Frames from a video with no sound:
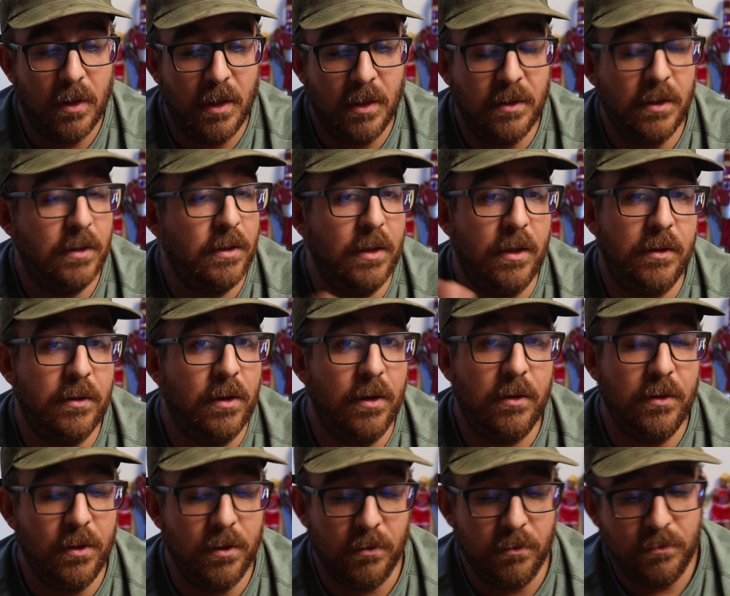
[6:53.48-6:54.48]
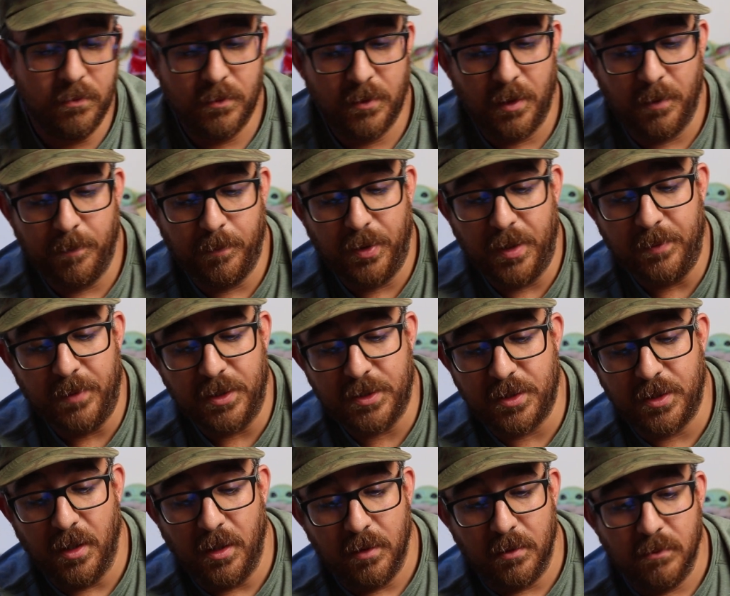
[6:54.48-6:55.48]
and that they, they, you know they're pretty much
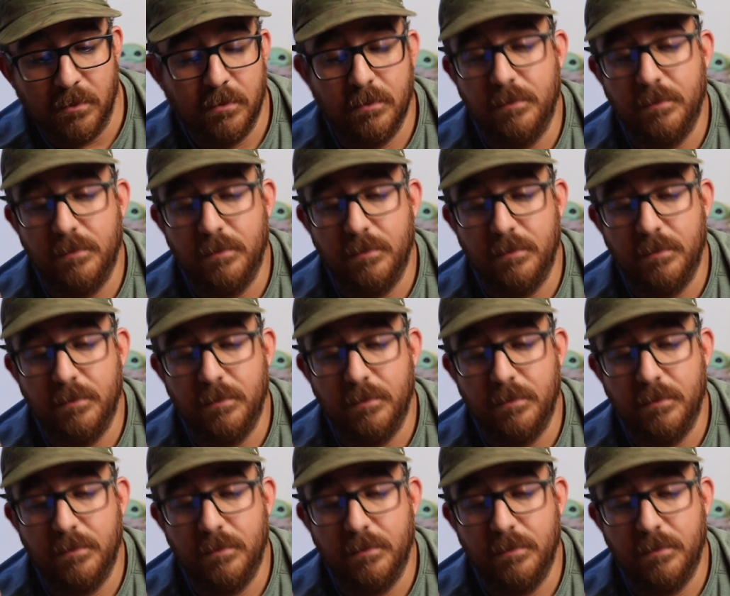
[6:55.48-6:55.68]
done.